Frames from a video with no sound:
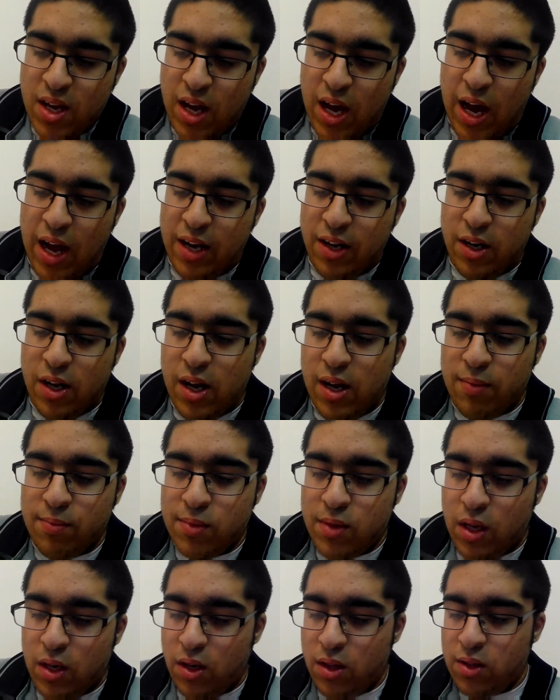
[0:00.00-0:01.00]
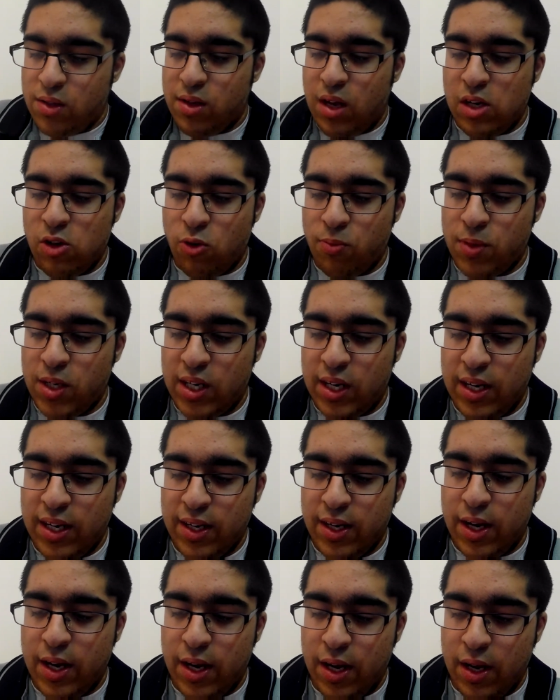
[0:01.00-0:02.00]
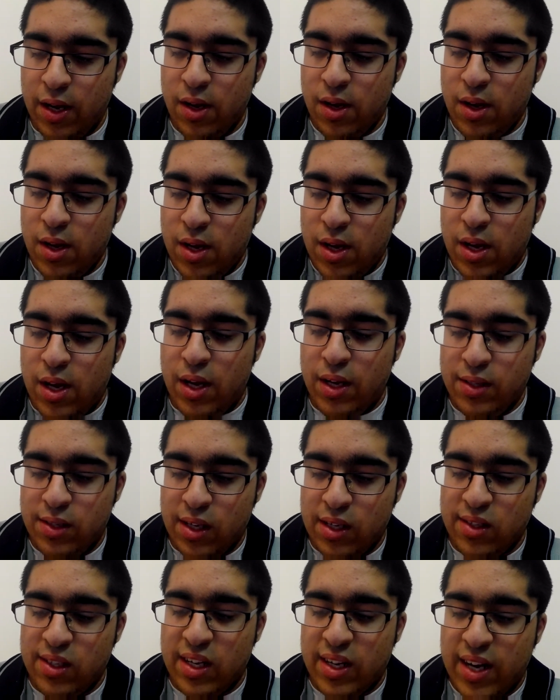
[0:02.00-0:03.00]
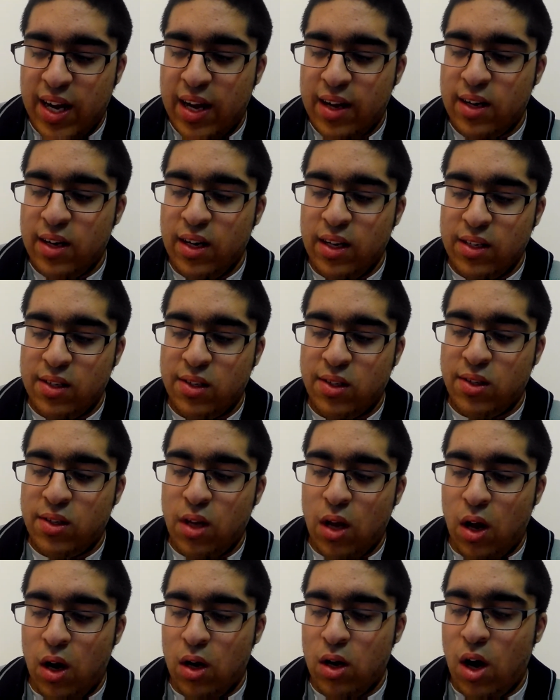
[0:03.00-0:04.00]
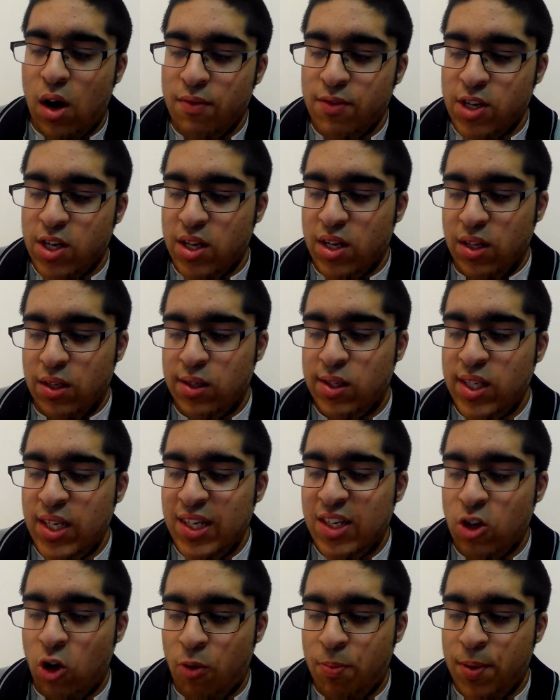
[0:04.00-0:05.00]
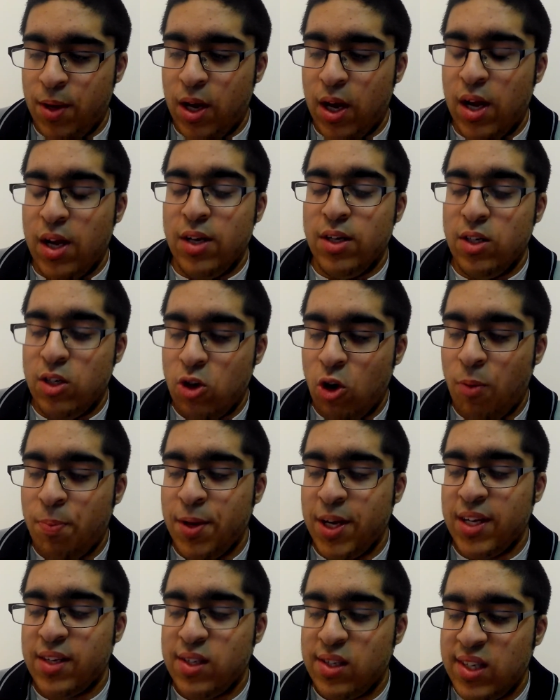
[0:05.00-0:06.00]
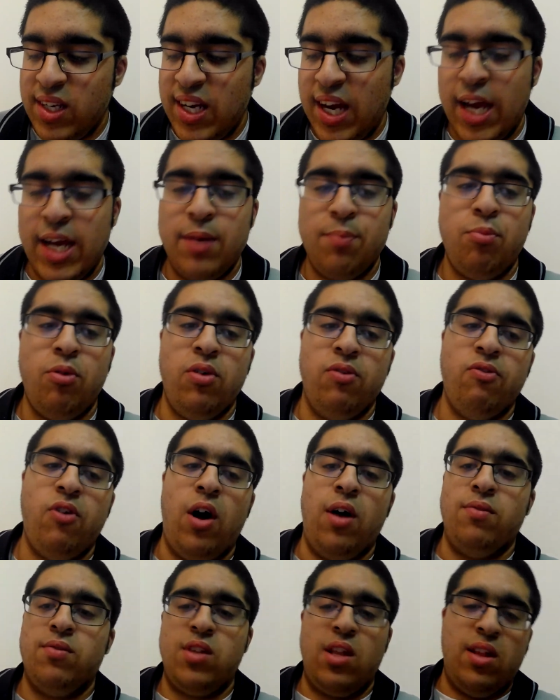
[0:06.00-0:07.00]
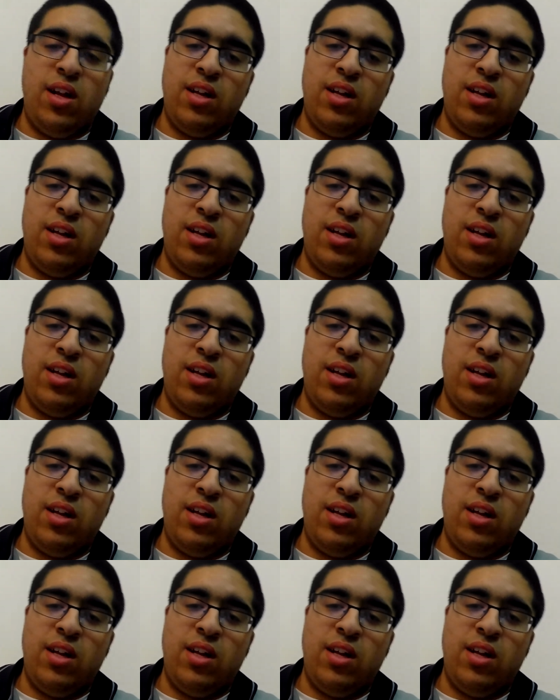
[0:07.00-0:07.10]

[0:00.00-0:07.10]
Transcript: And another synoptic link here, it says that catalysts are covered in topic C8.5, so